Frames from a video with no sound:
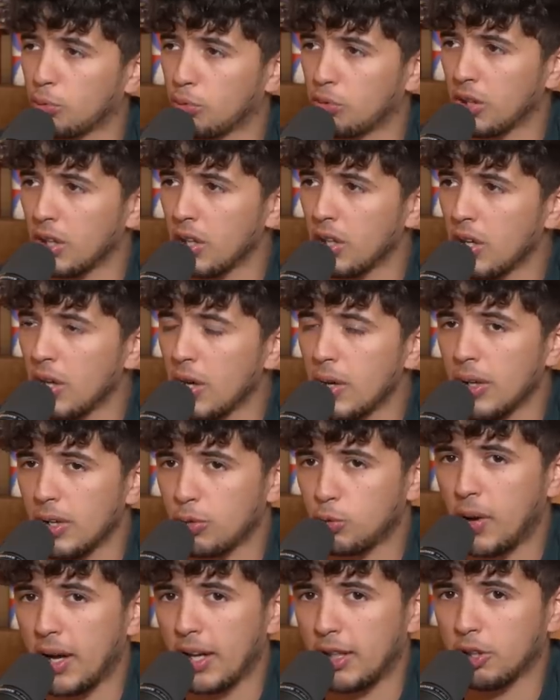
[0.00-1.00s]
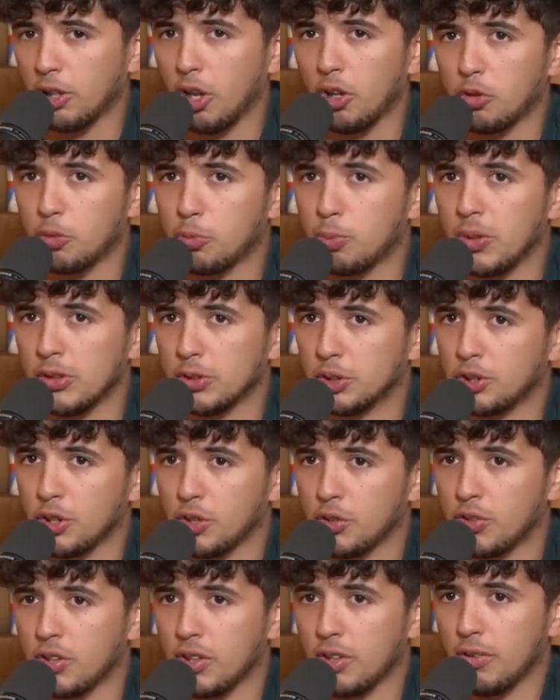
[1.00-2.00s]
Top. It's quite close. It's
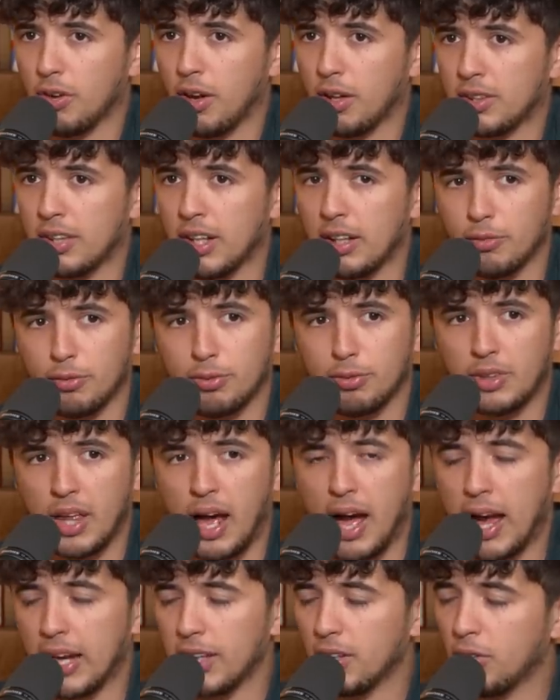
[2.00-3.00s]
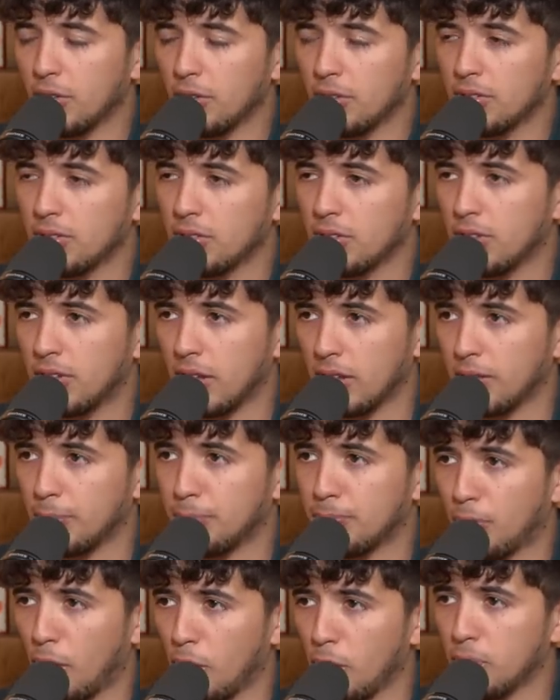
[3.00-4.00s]
just I think the angle that the
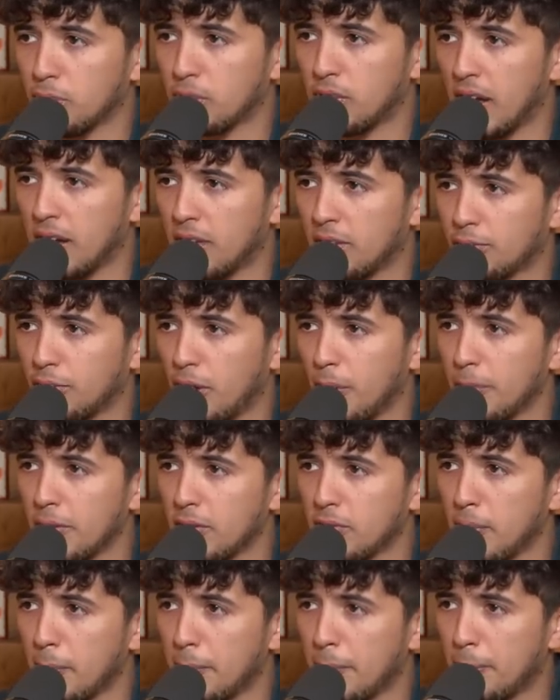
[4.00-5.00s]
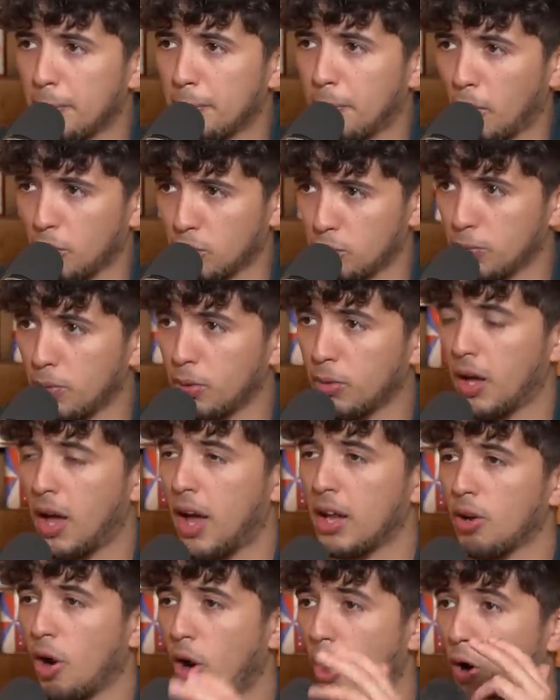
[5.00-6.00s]
photo was taken from is impossible,
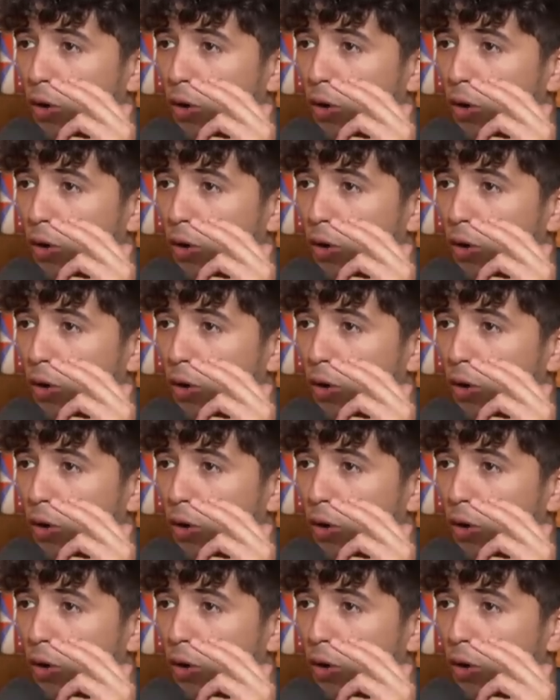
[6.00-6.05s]
and right.